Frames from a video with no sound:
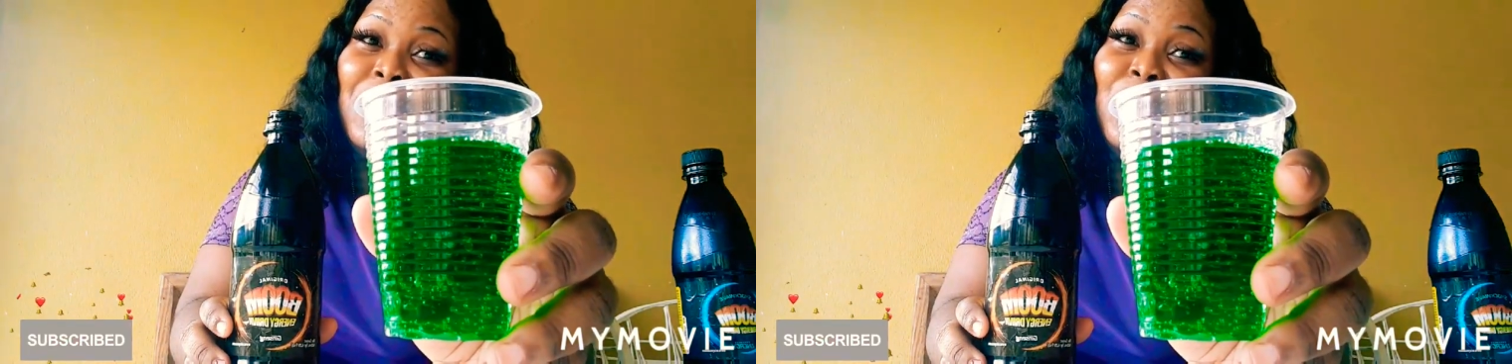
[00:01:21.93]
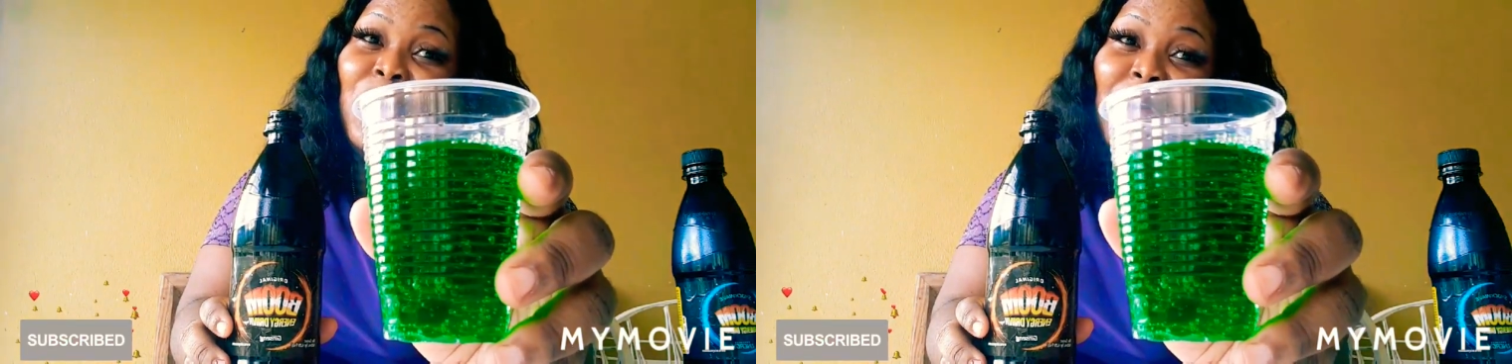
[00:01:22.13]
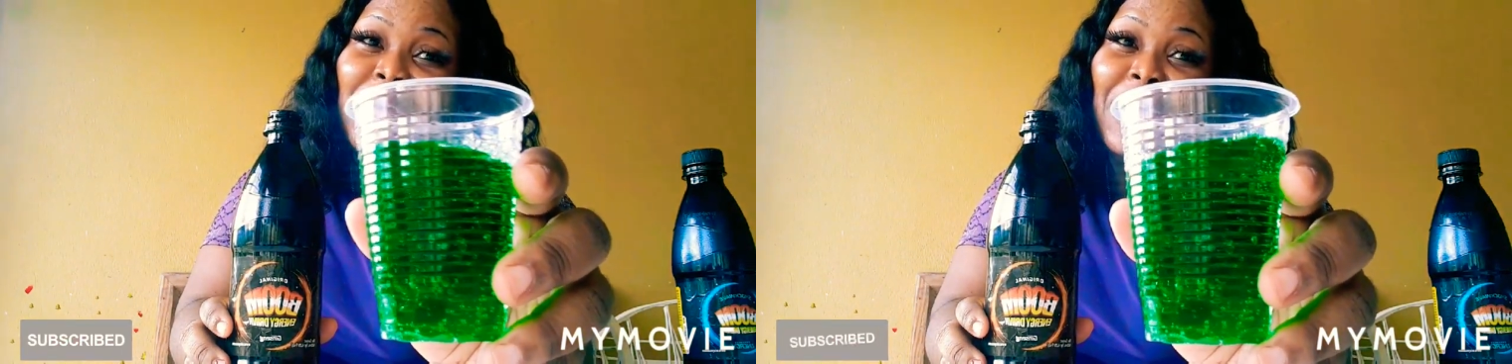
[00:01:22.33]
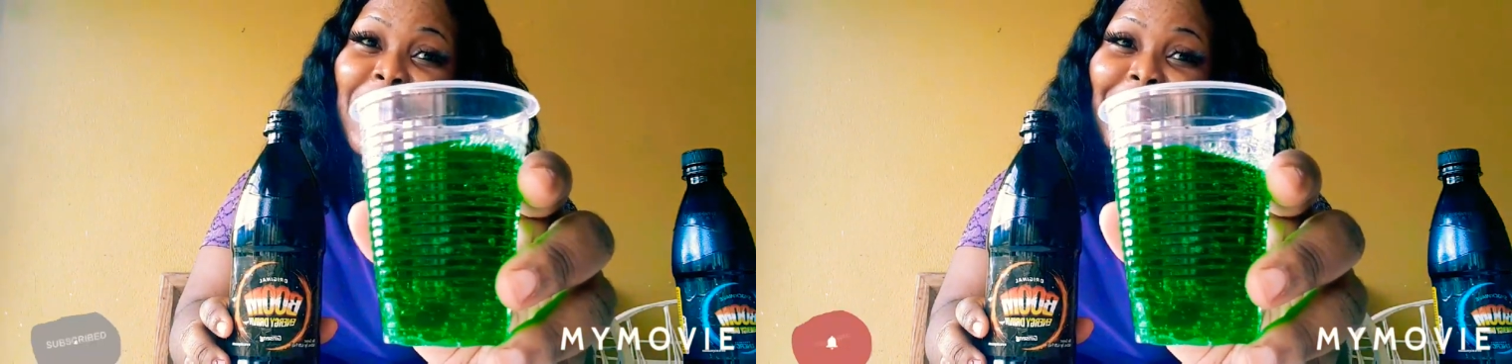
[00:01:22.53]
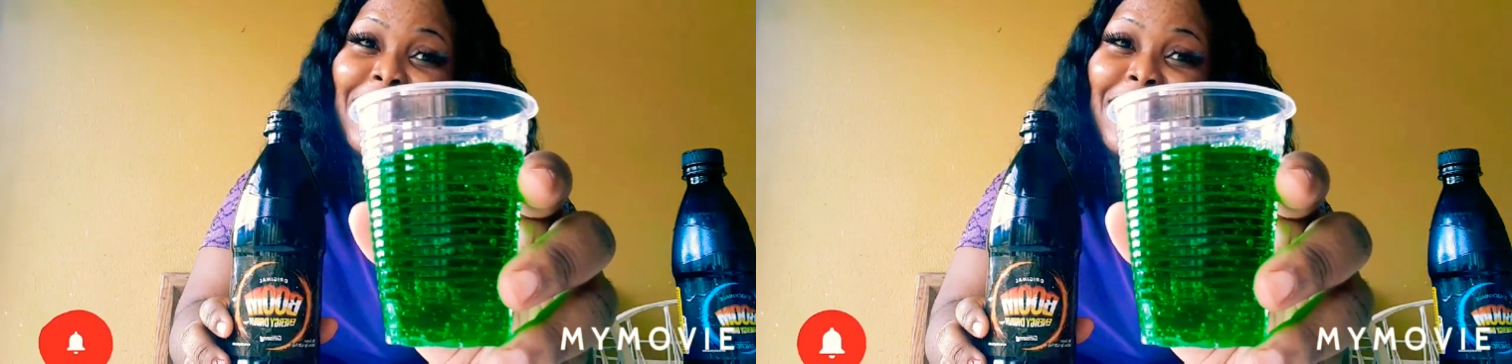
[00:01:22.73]
Look
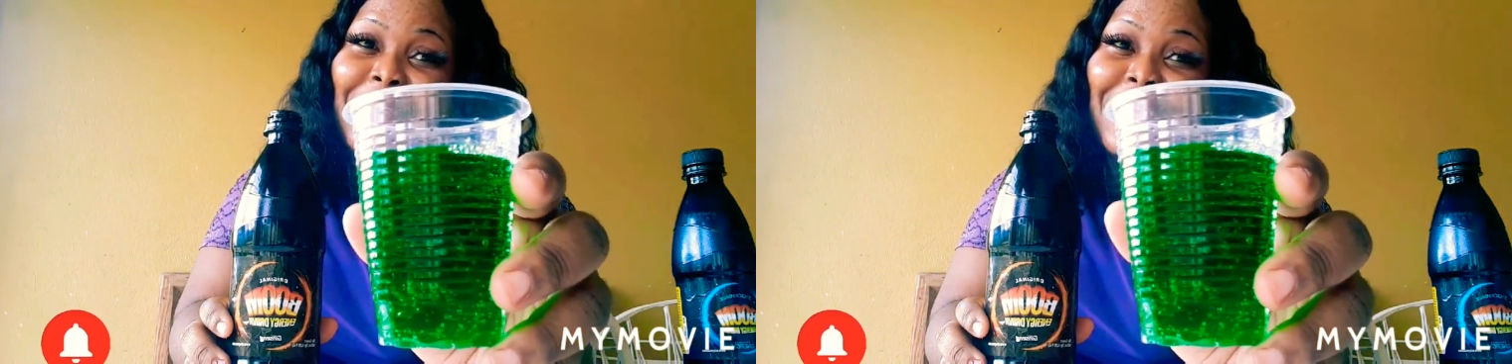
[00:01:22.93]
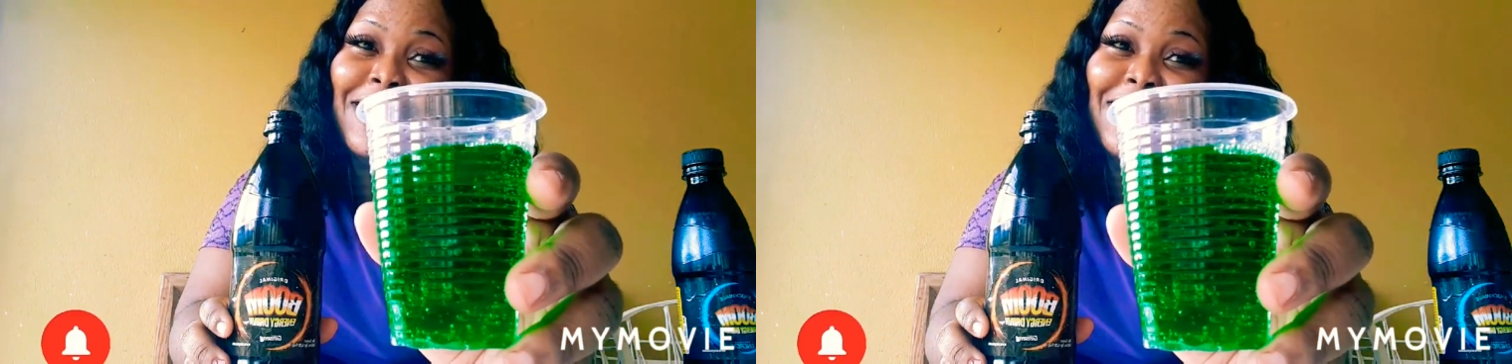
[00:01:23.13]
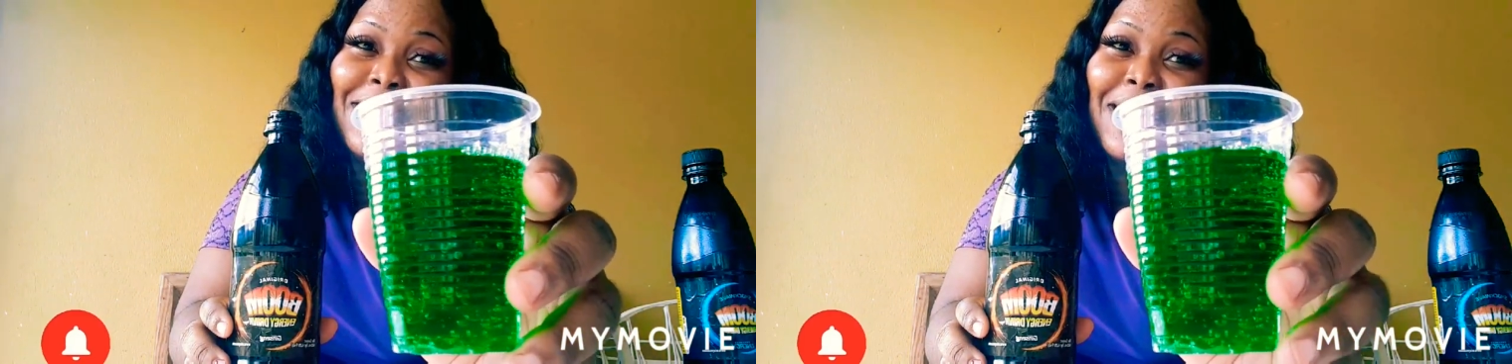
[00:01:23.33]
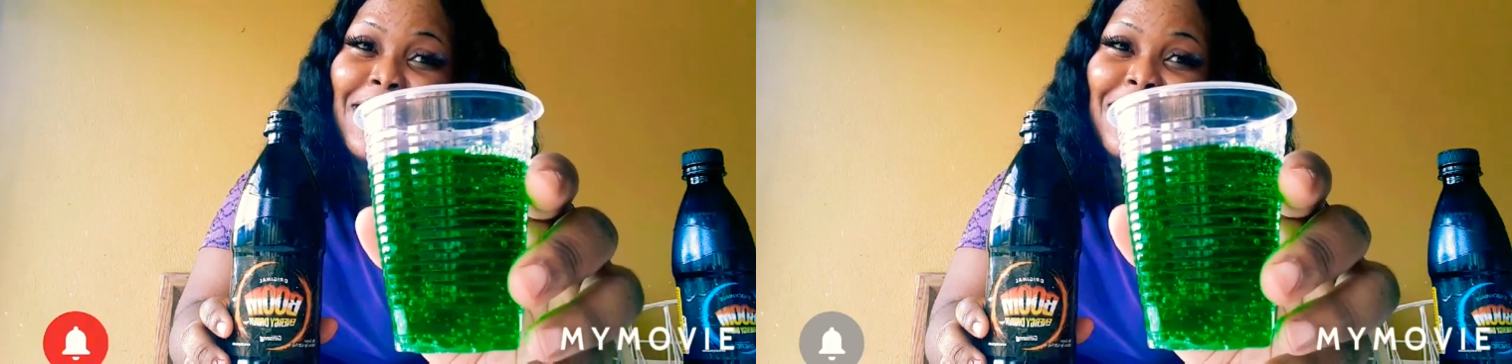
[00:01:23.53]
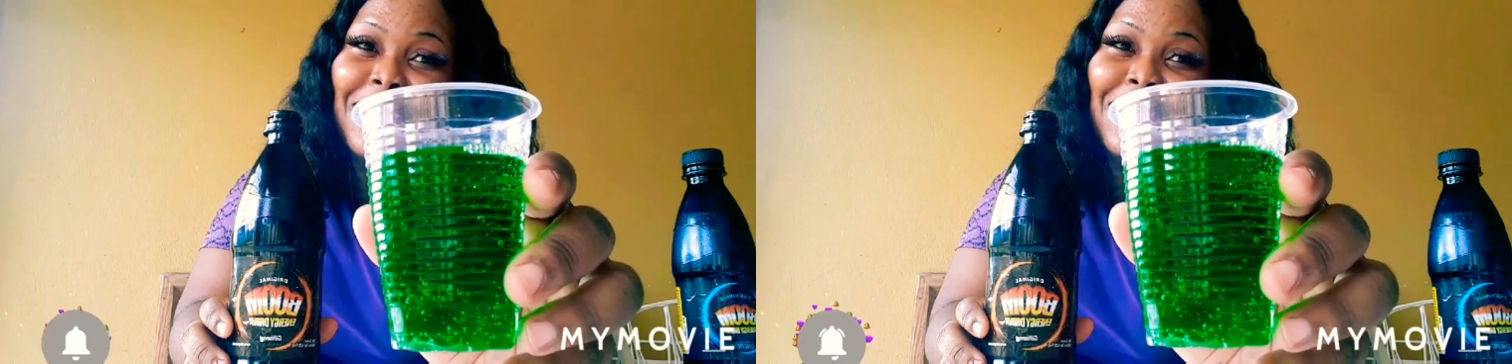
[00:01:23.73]
at this,
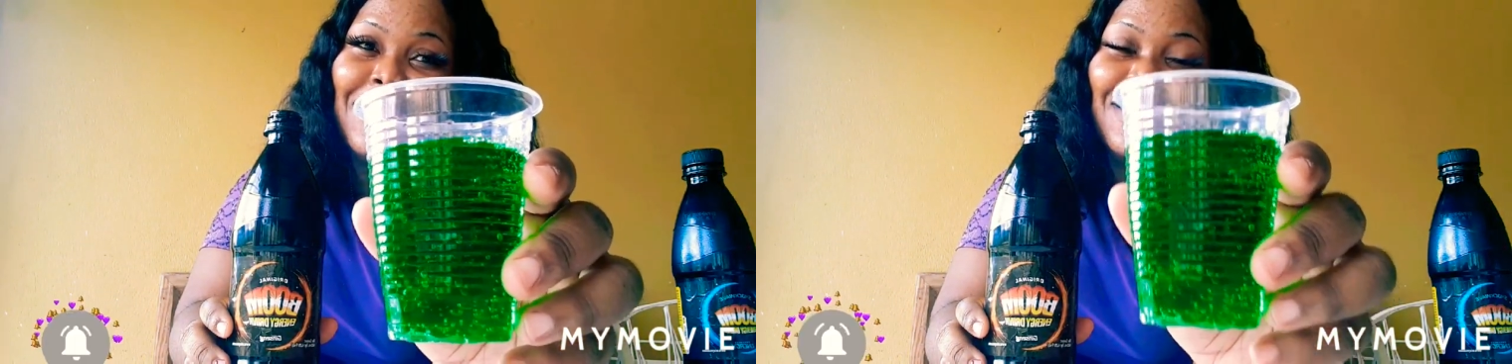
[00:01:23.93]
guys.